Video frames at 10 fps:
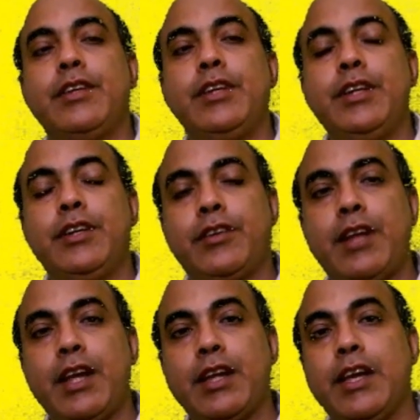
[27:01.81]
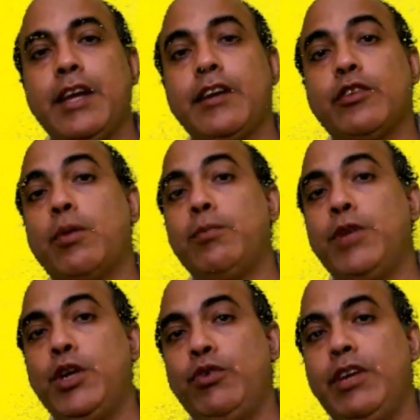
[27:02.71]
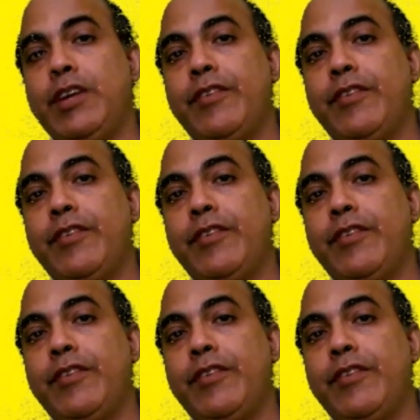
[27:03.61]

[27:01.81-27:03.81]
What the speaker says: it takes care of the unique